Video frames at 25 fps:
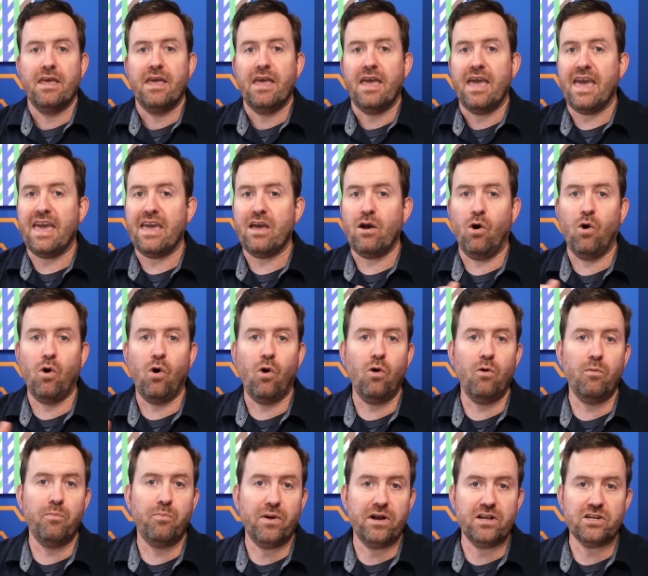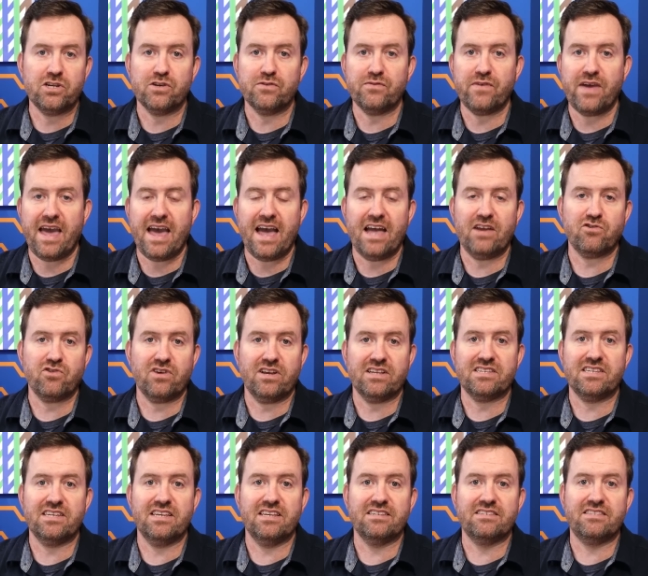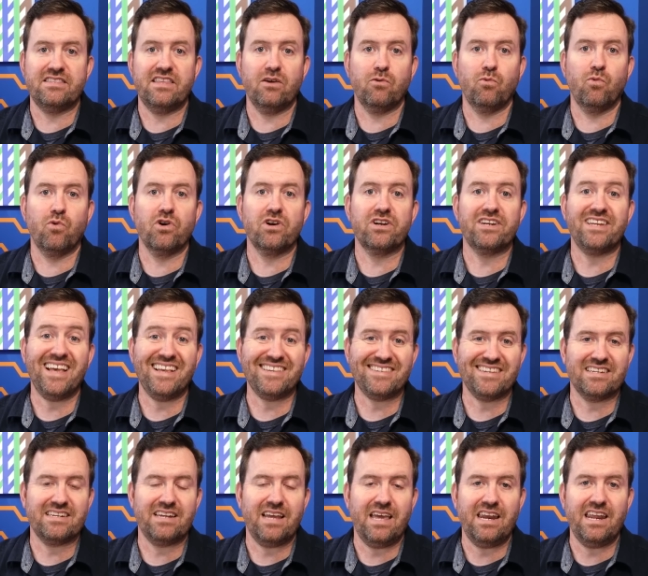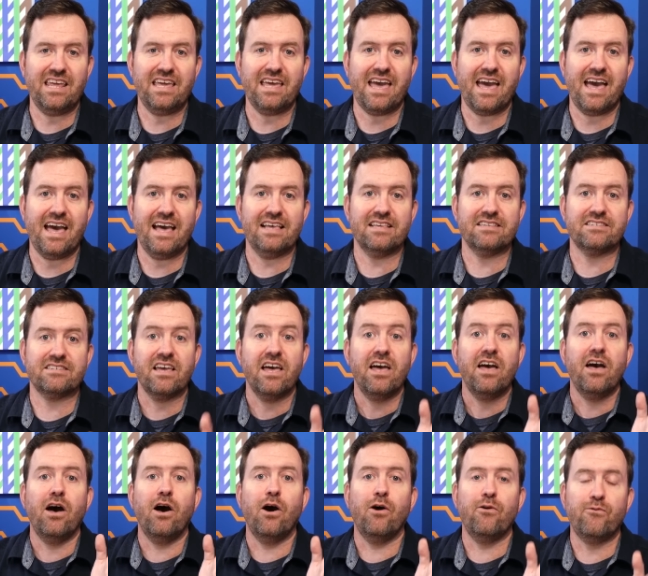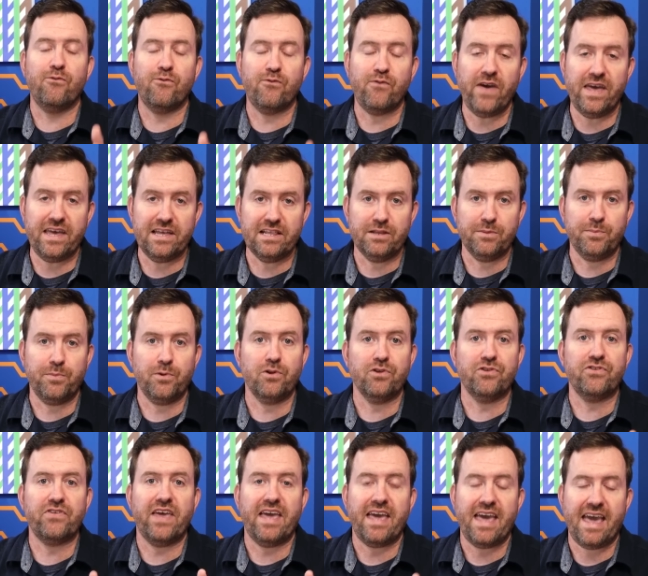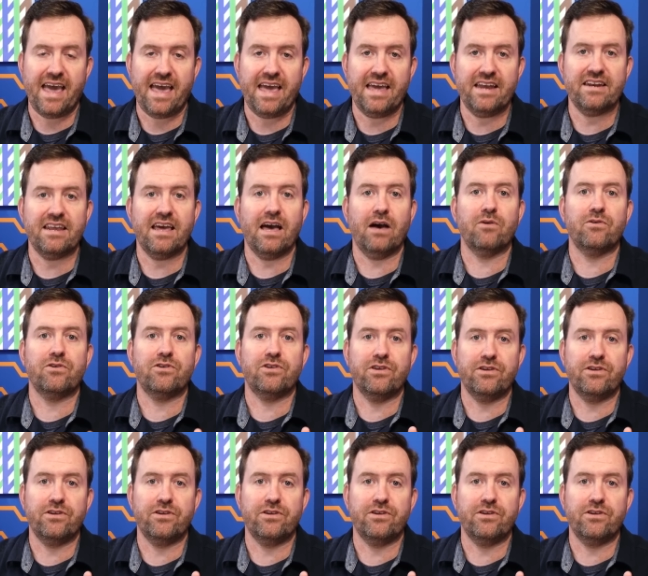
a whole bunch of addresses that we're designating as available to hand out to